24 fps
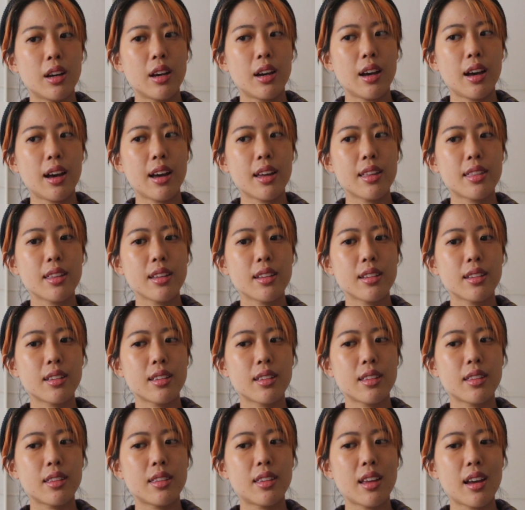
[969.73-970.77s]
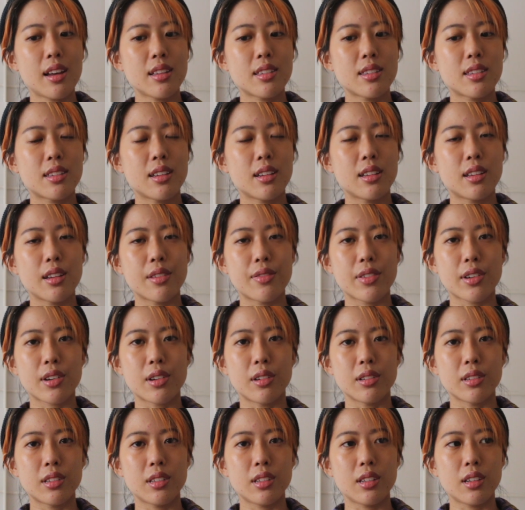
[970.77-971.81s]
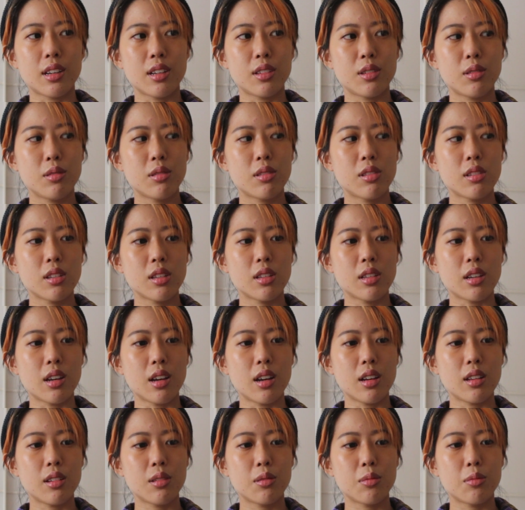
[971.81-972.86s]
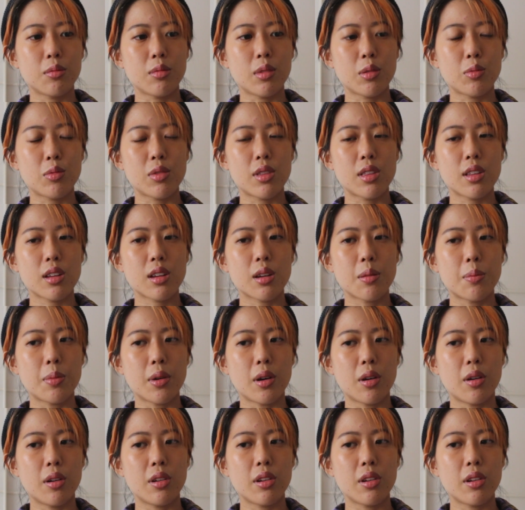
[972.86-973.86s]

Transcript: I think that's the difficulty. I do think that when we think about